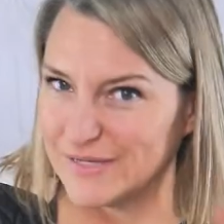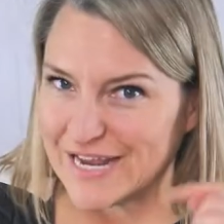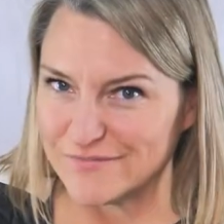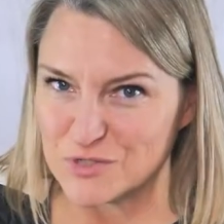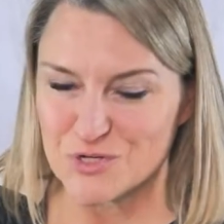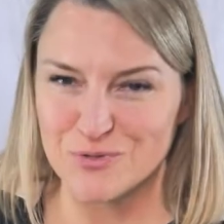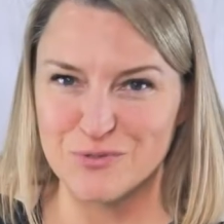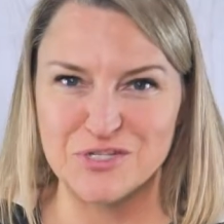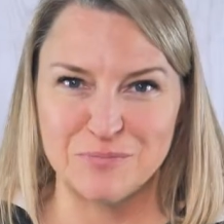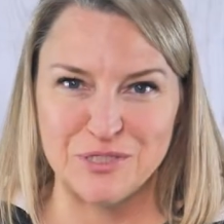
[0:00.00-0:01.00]
but I haven't shown
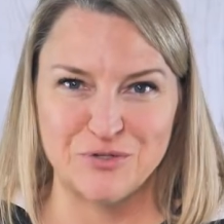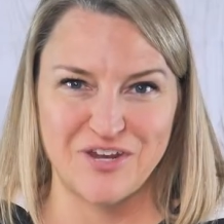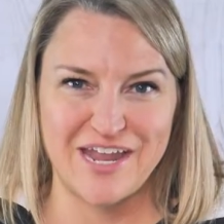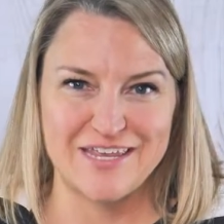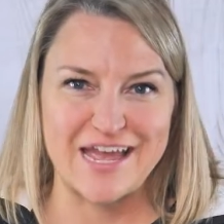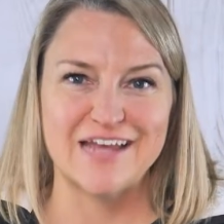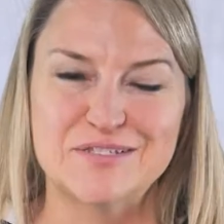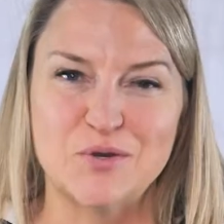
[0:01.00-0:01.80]
you Dibbly Create yet,